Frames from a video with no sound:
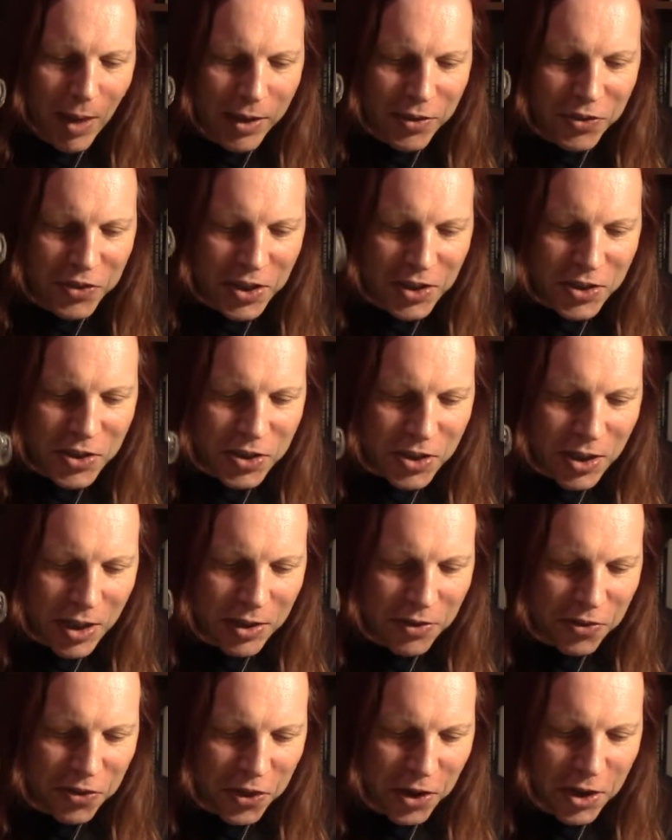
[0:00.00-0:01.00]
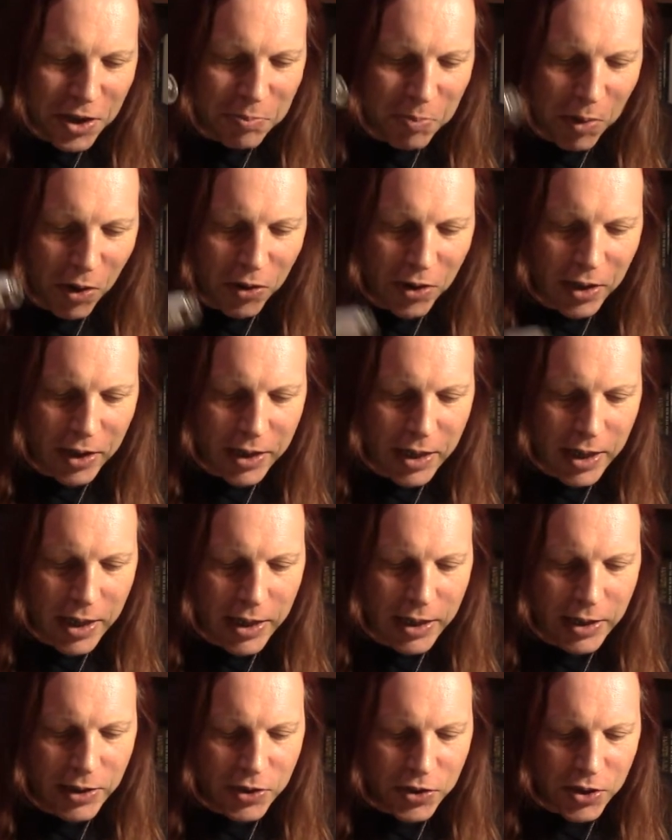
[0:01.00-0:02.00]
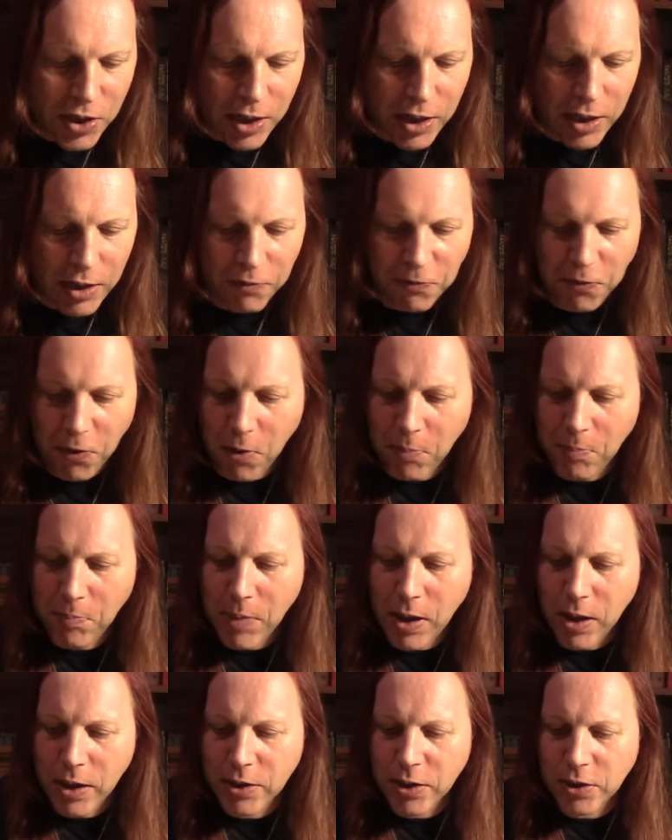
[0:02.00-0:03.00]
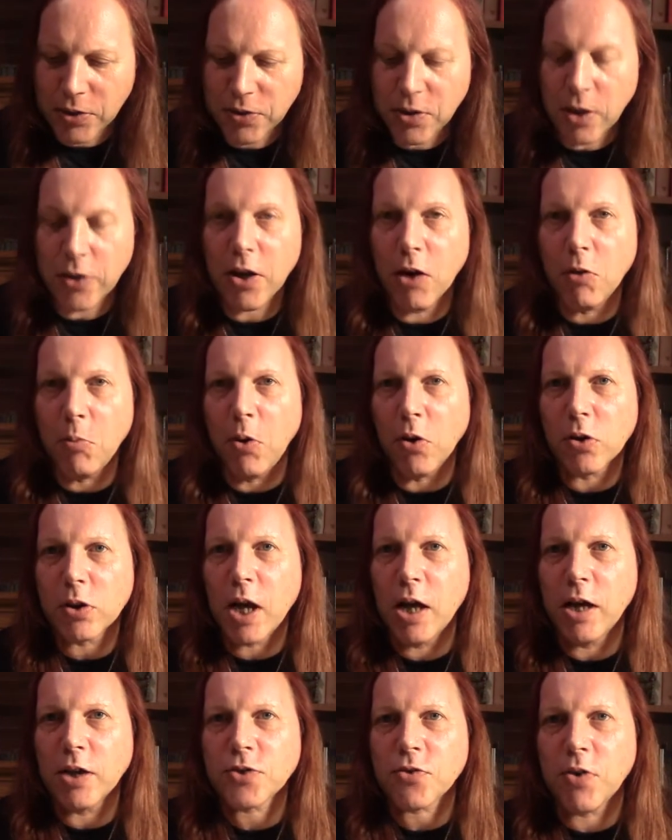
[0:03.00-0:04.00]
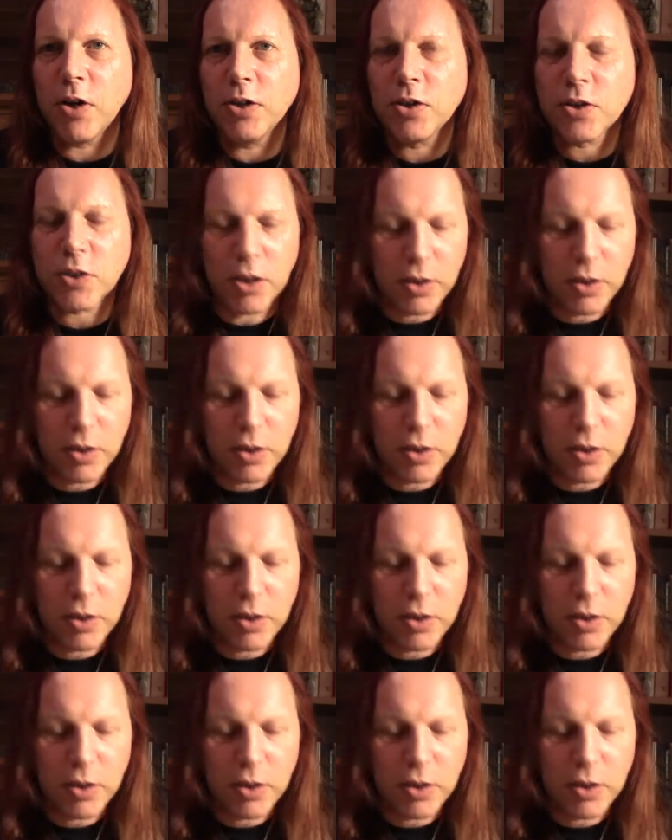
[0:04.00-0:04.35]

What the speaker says: This third bottling is from the Old Malt Cask range,